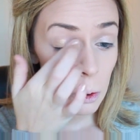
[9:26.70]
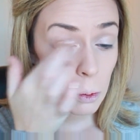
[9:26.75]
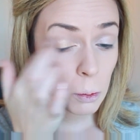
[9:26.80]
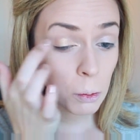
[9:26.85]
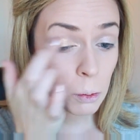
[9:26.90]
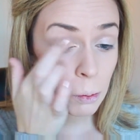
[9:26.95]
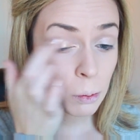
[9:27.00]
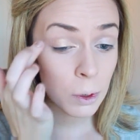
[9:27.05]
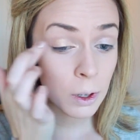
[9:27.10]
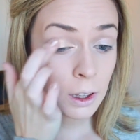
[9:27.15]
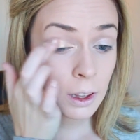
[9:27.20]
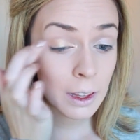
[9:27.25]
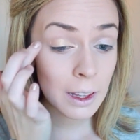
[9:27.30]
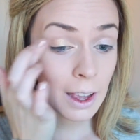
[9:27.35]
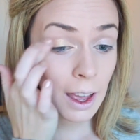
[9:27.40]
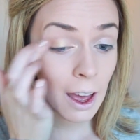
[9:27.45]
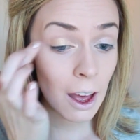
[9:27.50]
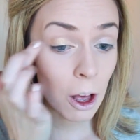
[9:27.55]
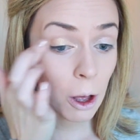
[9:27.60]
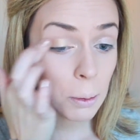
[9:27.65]
really
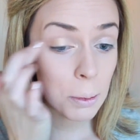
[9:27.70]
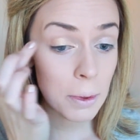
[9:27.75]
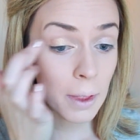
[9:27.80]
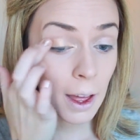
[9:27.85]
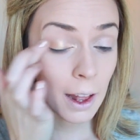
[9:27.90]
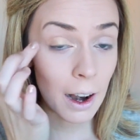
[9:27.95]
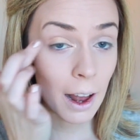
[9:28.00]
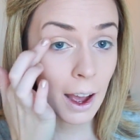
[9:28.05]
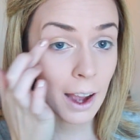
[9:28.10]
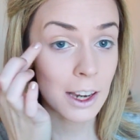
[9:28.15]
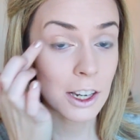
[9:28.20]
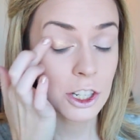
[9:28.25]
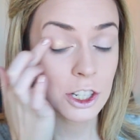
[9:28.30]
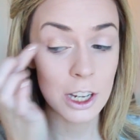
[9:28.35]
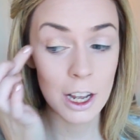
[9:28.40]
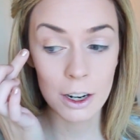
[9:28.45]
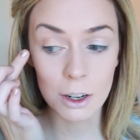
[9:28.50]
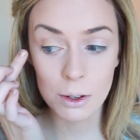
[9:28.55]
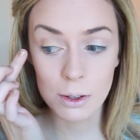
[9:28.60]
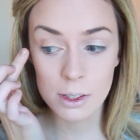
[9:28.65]
help that
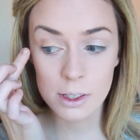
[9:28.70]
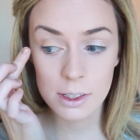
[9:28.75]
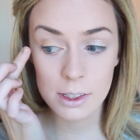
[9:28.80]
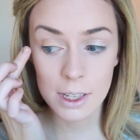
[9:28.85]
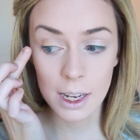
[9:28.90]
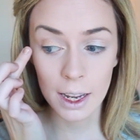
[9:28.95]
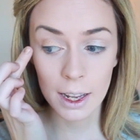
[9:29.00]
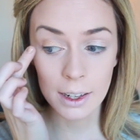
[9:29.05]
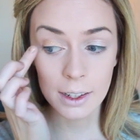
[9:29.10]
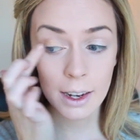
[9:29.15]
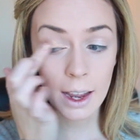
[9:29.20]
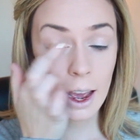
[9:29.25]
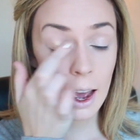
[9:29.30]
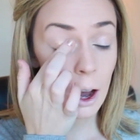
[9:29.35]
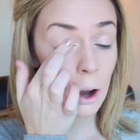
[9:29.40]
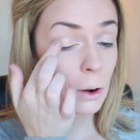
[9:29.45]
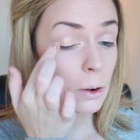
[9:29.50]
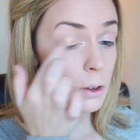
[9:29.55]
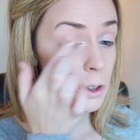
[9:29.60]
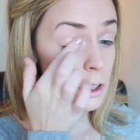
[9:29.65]
eyeshadow stand
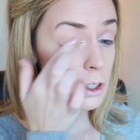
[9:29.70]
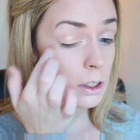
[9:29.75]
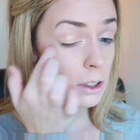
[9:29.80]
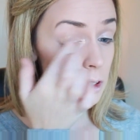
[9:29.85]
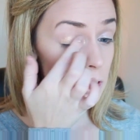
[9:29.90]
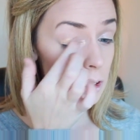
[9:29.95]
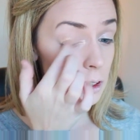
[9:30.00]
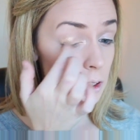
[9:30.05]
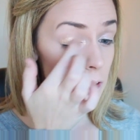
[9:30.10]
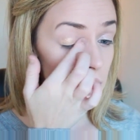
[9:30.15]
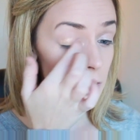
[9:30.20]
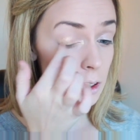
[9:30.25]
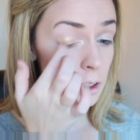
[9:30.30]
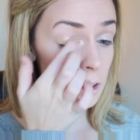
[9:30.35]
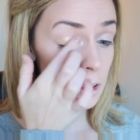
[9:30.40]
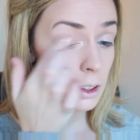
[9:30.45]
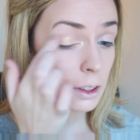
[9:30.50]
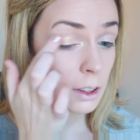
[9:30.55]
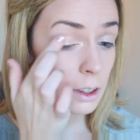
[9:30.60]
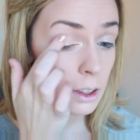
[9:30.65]
out,
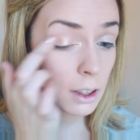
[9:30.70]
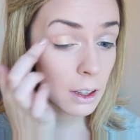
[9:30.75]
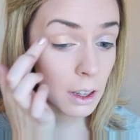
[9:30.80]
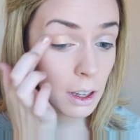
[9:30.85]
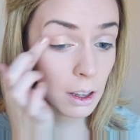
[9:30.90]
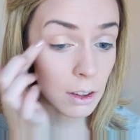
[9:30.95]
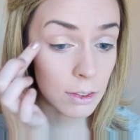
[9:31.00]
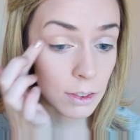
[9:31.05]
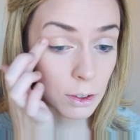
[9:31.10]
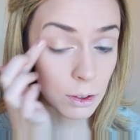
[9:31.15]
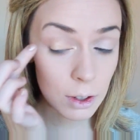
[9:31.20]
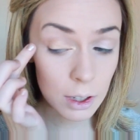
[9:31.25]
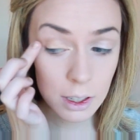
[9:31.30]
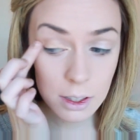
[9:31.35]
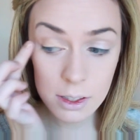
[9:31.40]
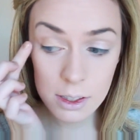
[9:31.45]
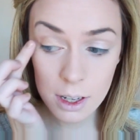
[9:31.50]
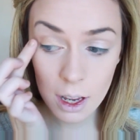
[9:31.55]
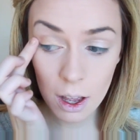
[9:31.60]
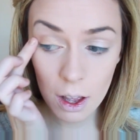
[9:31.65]
if you
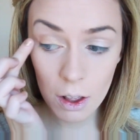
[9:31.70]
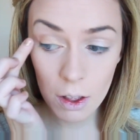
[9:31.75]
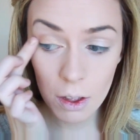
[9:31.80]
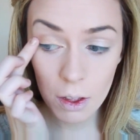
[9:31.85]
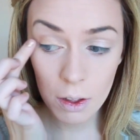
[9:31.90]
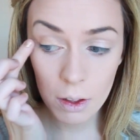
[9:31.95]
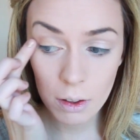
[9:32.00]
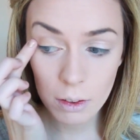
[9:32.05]
can tell.